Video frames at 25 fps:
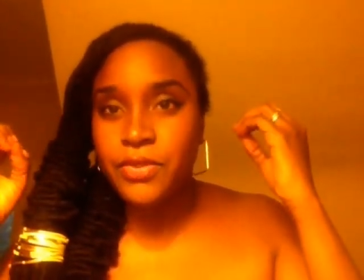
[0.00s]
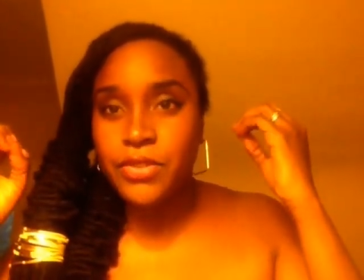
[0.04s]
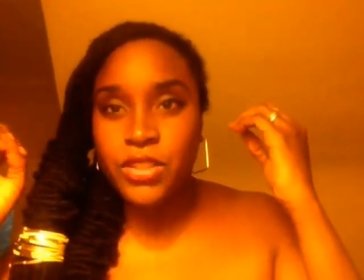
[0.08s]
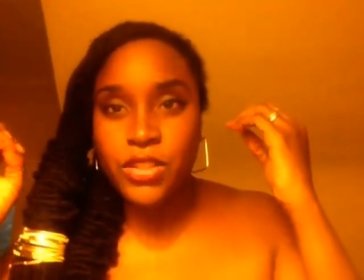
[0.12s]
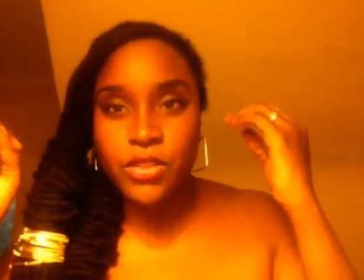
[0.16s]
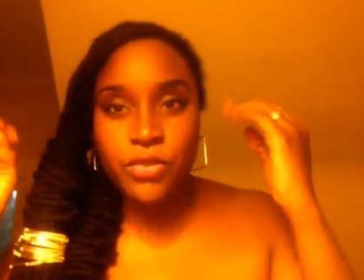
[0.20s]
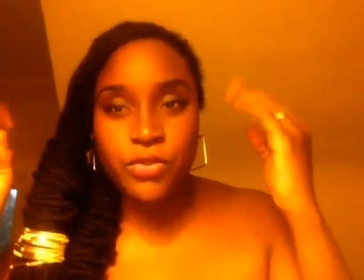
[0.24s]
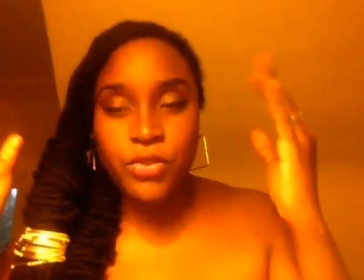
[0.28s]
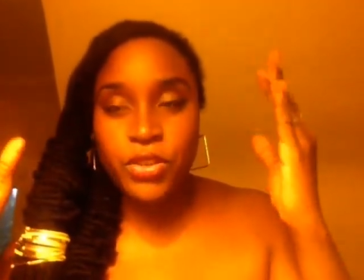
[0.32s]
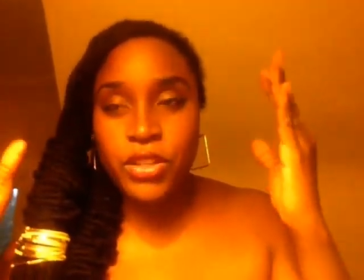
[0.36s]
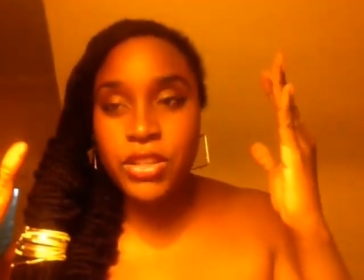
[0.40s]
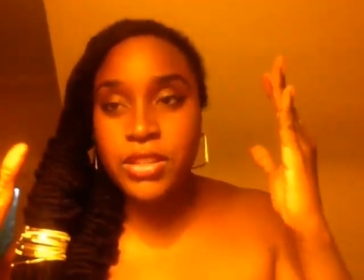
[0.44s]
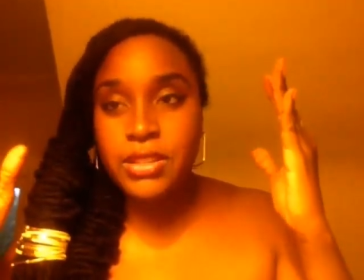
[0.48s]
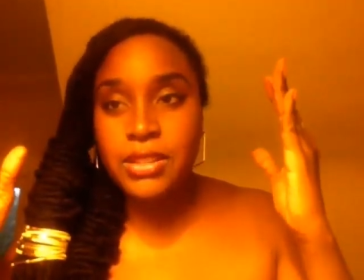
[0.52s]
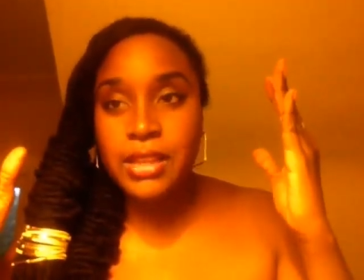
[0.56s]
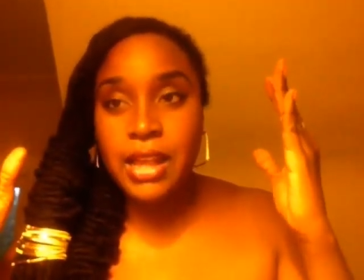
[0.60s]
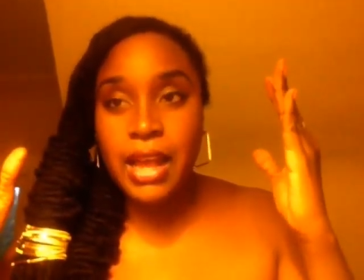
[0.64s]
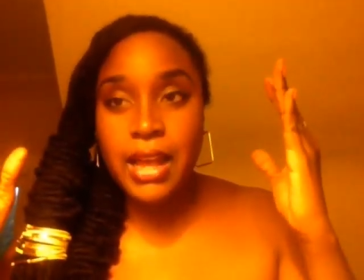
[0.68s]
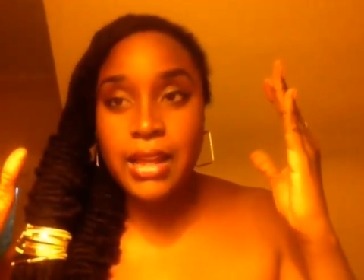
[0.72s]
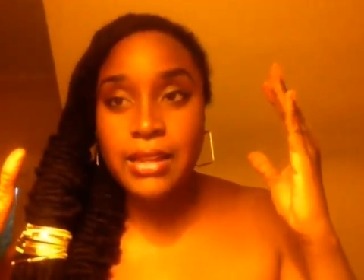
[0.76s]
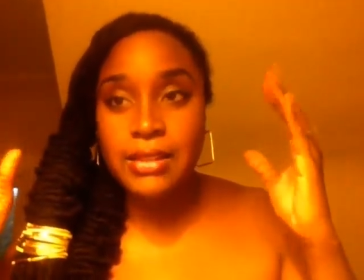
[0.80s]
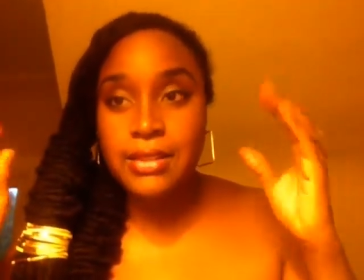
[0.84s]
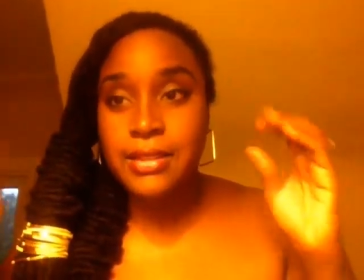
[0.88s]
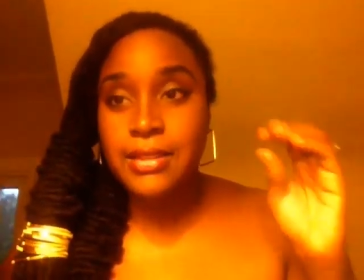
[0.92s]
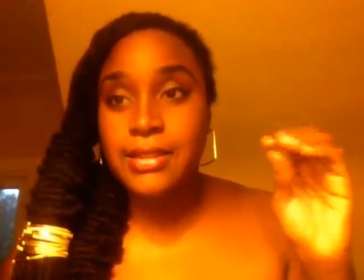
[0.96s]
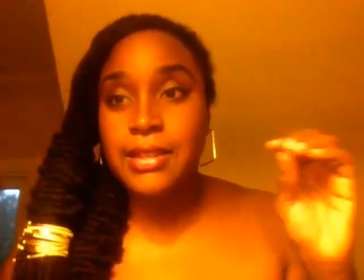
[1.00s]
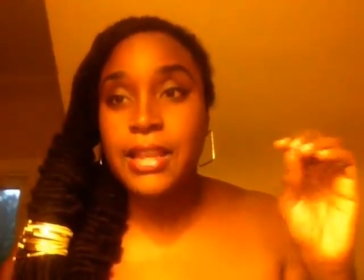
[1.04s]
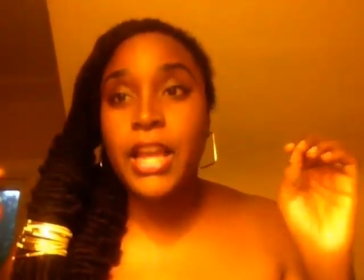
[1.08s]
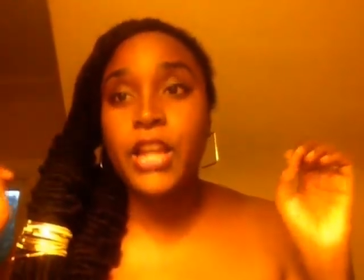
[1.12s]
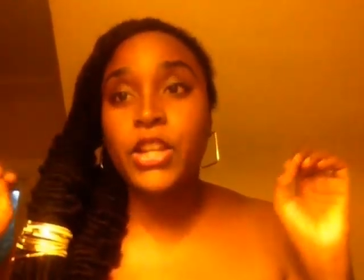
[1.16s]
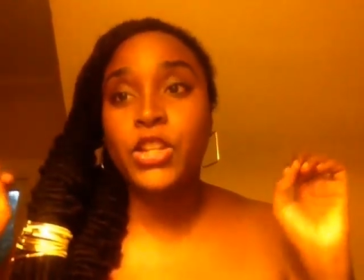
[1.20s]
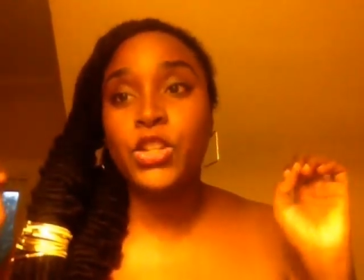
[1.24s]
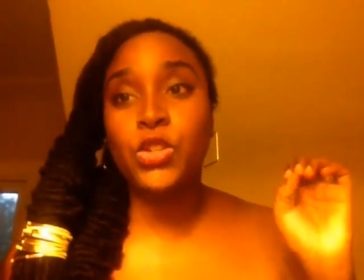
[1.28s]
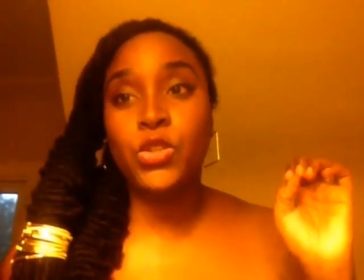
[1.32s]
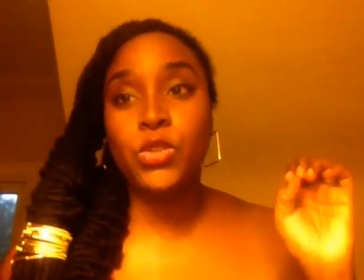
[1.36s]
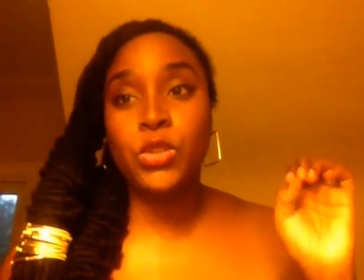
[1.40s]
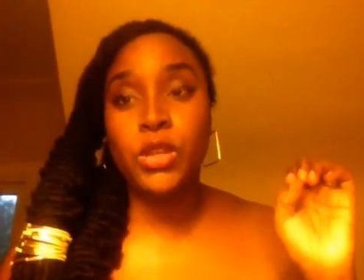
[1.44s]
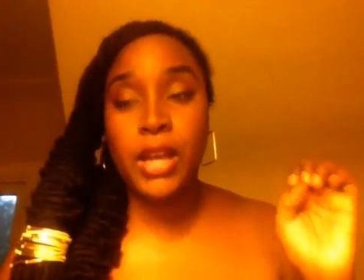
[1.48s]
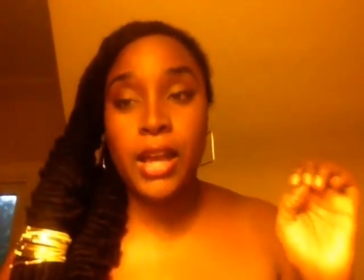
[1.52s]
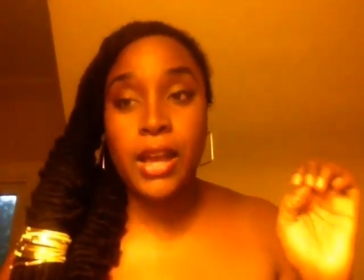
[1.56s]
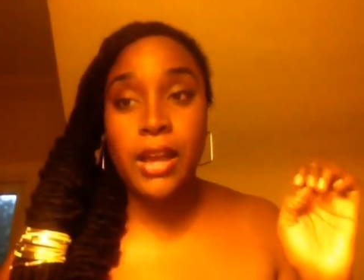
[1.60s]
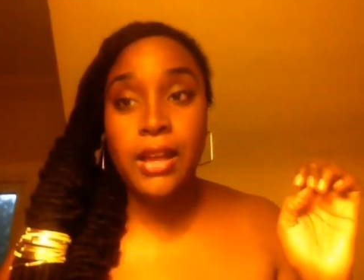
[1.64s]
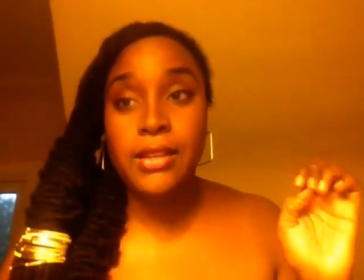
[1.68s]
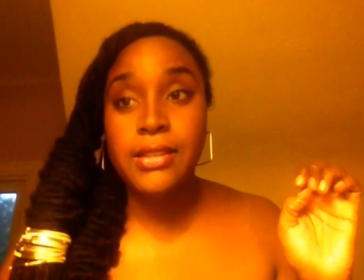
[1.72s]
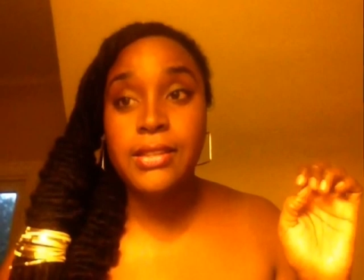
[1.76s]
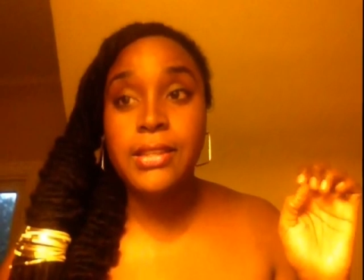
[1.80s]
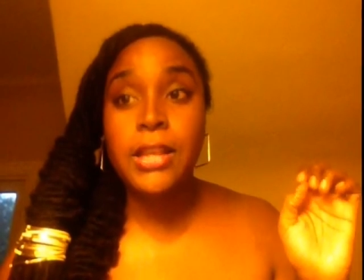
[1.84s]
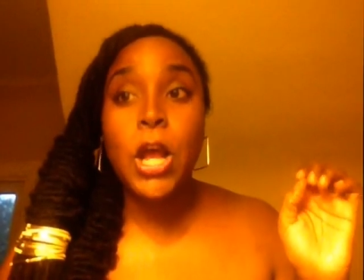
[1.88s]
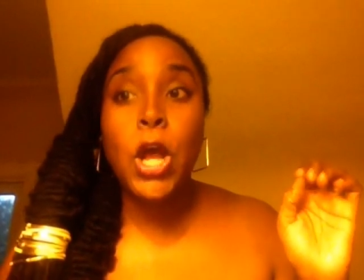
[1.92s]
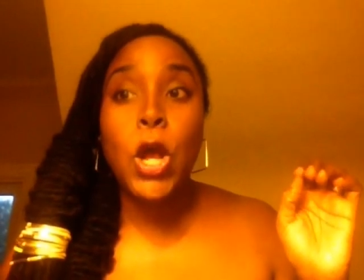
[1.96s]
different sizes and you
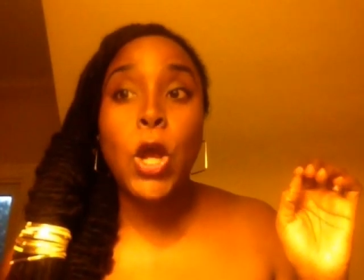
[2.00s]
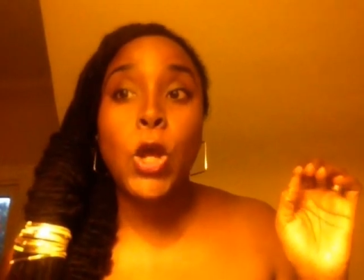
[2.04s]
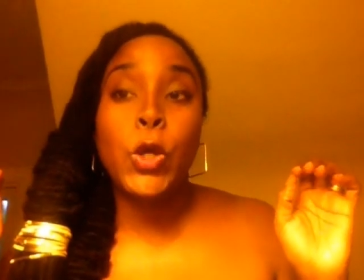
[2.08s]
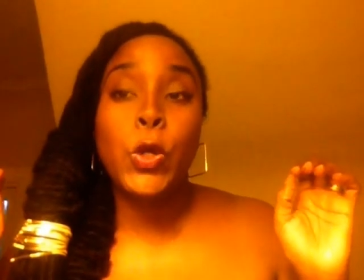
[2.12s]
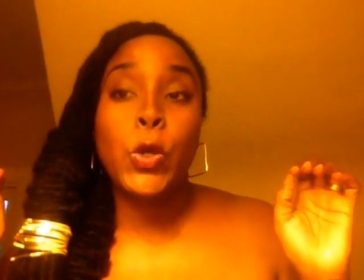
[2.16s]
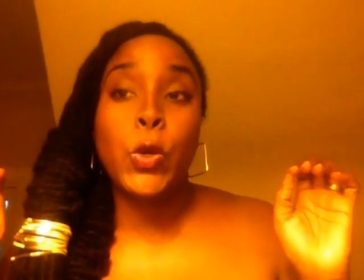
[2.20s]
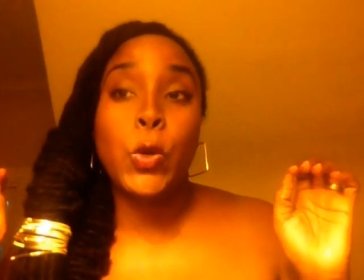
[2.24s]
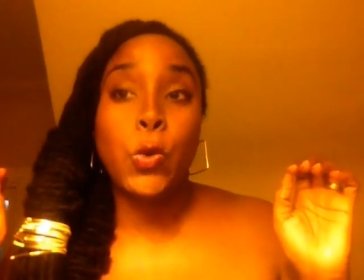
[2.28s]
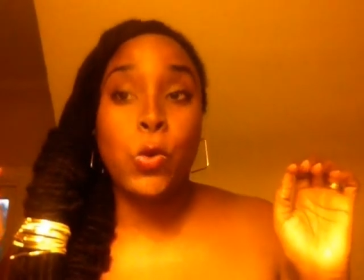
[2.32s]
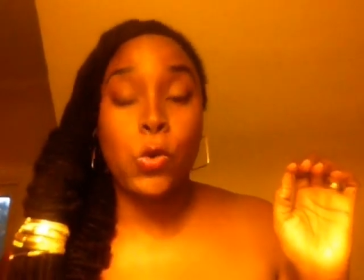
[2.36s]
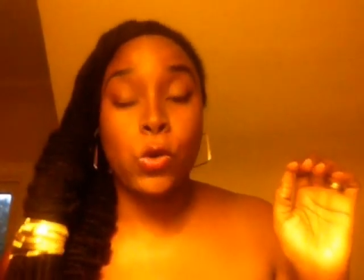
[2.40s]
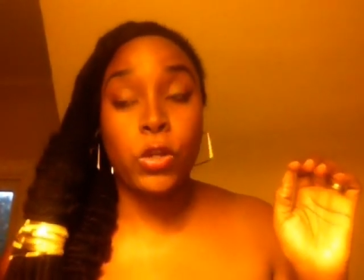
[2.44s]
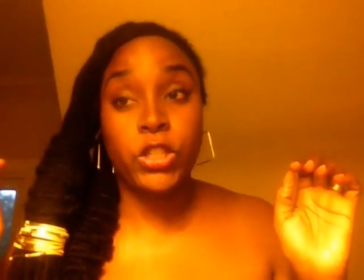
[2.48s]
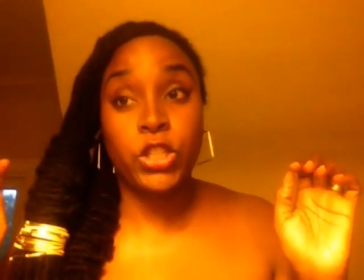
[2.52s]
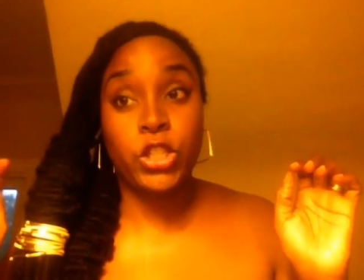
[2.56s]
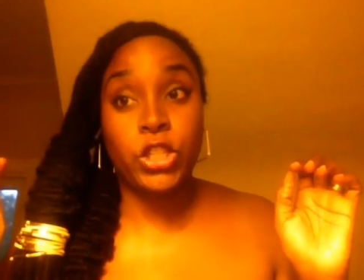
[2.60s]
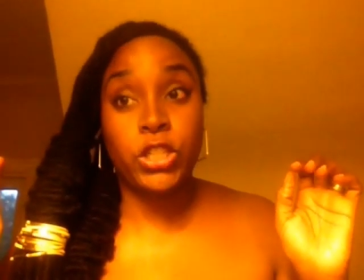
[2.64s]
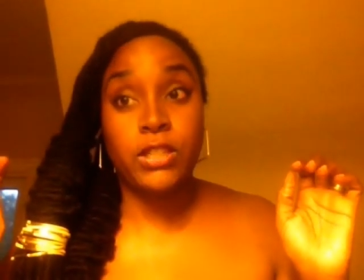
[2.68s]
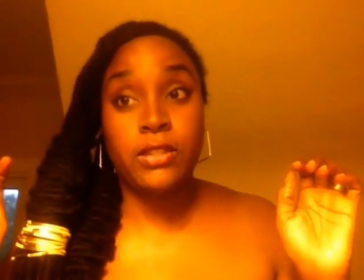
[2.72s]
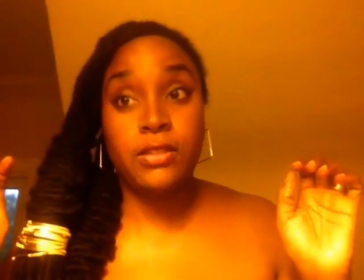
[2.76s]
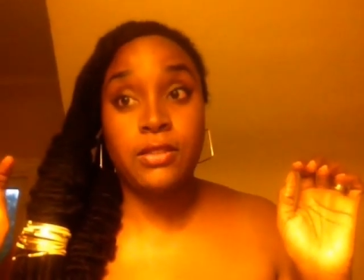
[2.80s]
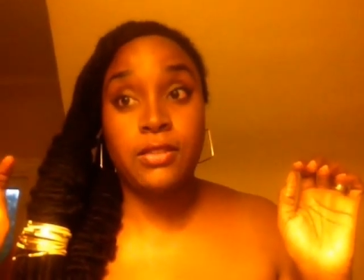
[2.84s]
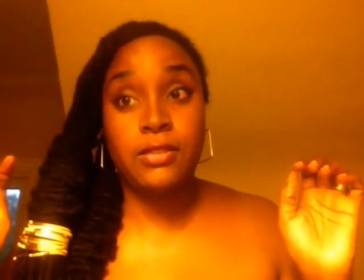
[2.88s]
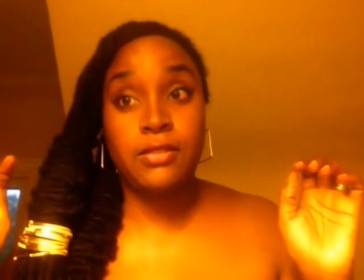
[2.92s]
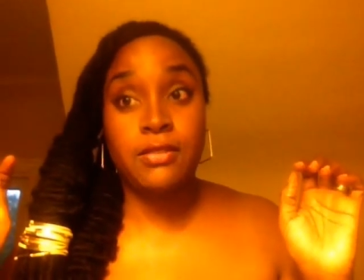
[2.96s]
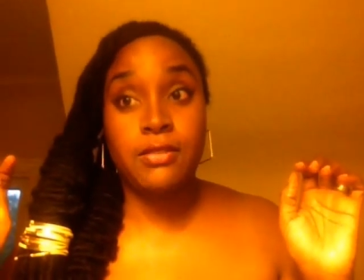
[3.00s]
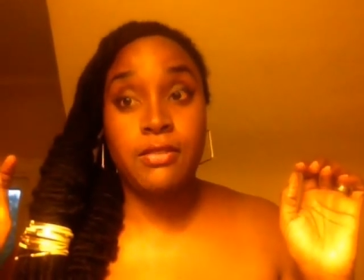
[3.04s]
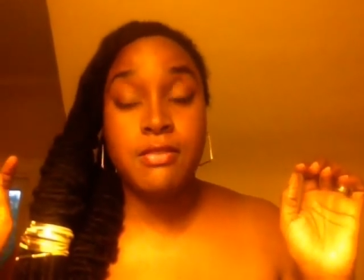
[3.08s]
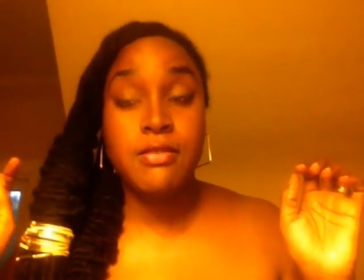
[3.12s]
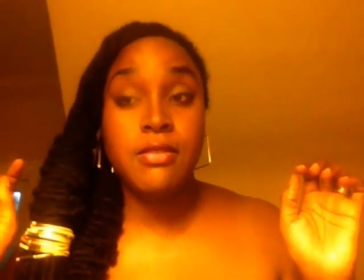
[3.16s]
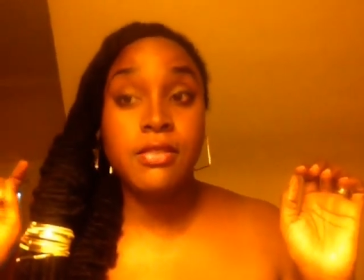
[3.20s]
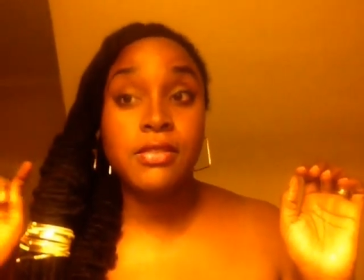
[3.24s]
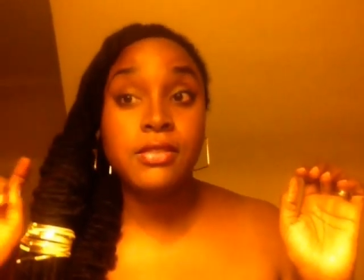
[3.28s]
guys are gorgeous.